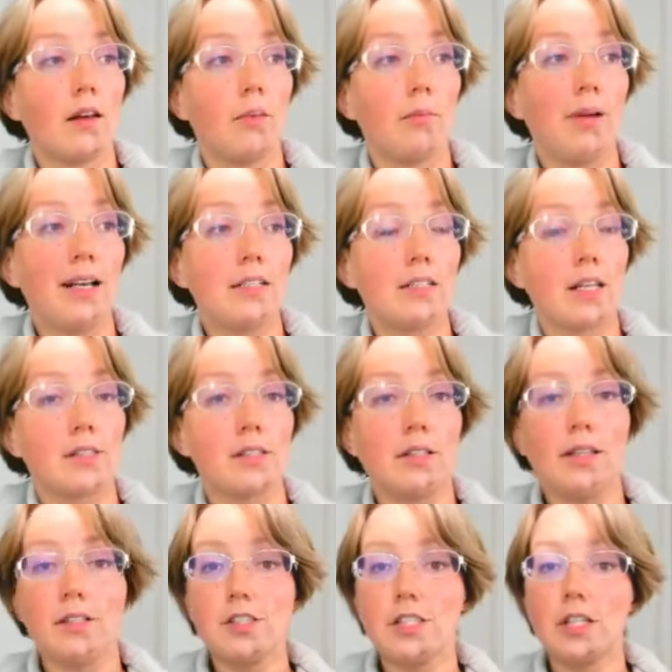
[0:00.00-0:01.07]
But it doesn't
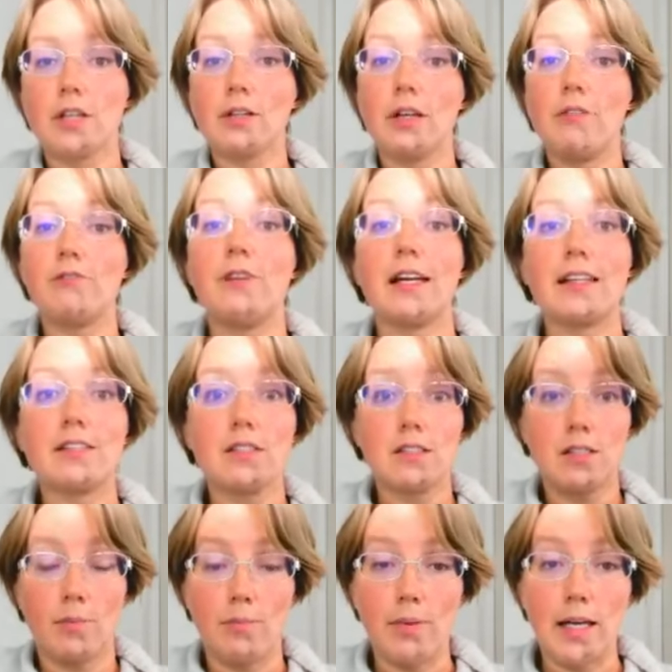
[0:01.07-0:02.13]
necessarily fix
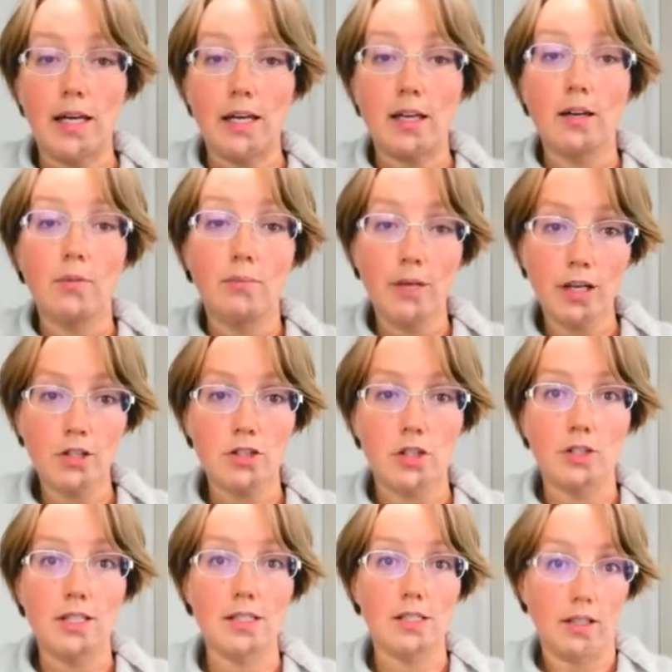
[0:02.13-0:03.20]
the big picture.
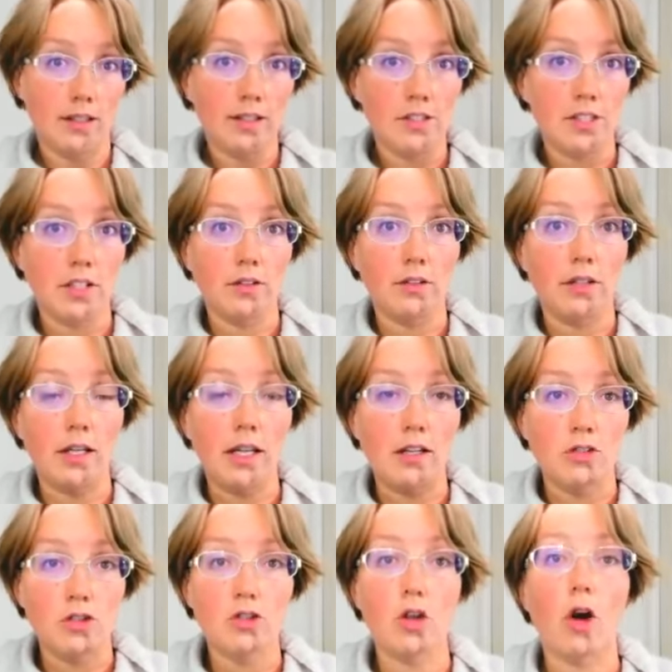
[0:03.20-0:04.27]
It doesn't
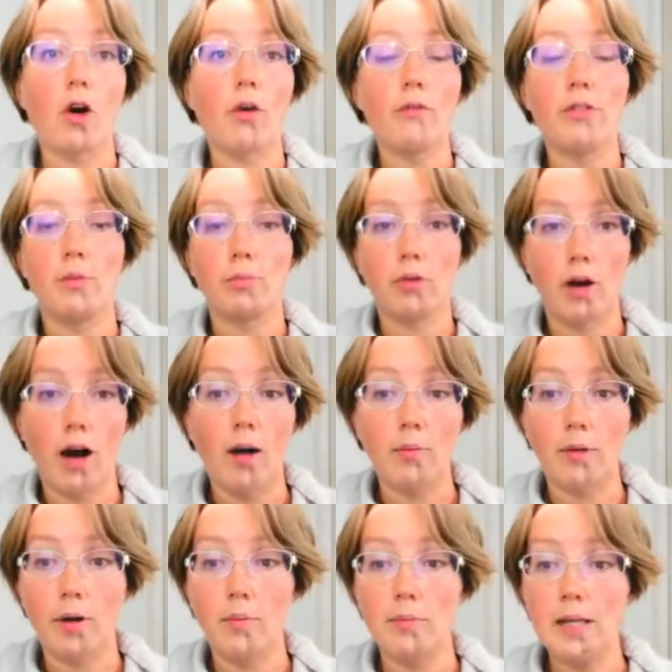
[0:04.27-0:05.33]
necessarily solve the
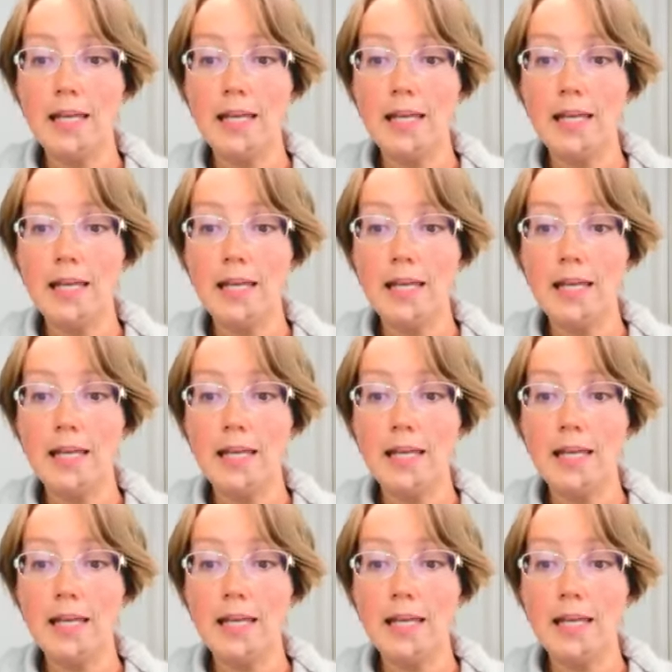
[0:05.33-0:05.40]
problem